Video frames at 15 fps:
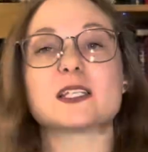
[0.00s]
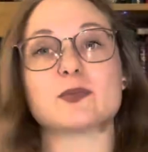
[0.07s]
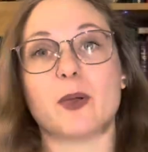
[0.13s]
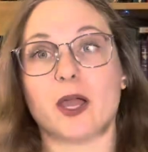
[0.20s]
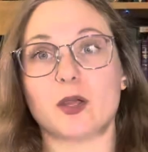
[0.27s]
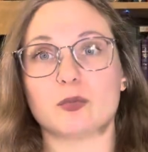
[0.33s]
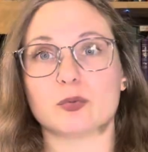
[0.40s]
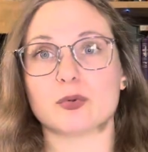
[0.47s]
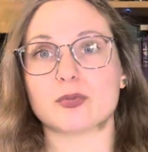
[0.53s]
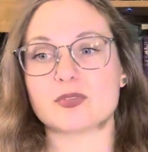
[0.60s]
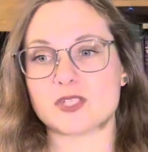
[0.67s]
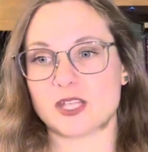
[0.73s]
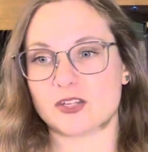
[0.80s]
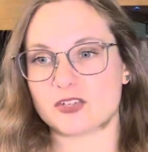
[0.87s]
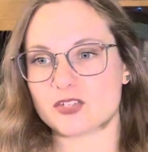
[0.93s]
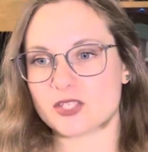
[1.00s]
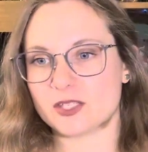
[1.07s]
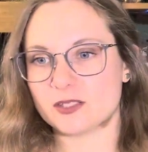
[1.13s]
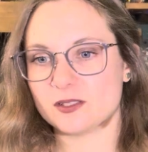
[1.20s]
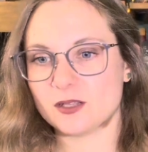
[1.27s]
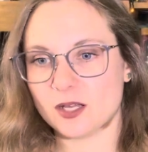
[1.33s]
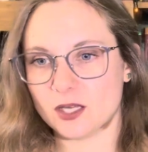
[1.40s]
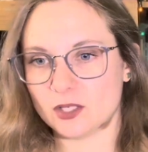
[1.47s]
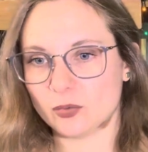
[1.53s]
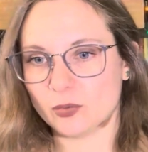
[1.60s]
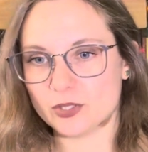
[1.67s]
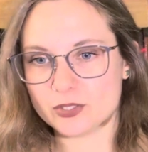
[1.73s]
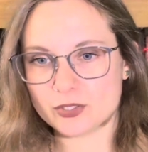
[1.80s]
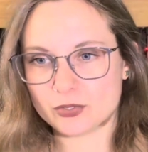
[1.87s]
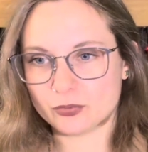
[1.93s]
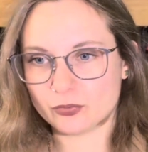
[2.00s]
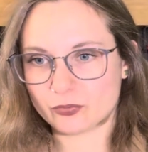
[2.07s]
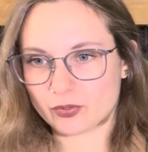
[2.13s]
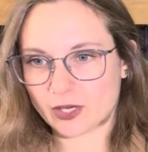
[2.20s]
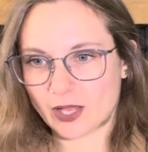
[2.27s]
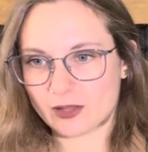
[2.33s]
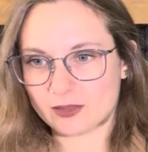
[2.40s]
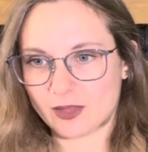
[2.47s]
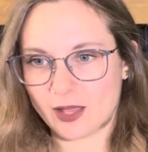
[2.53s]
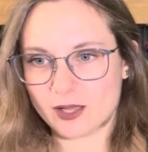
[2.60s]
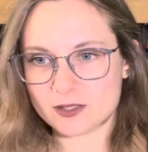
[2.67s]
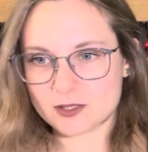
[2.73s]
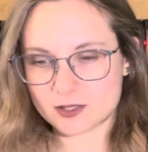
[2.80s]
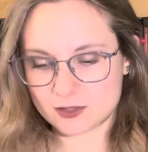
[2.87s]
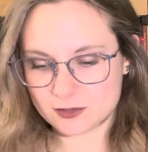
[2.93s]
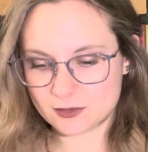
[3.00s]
by Ruth Sanderson. I don't want to forget that.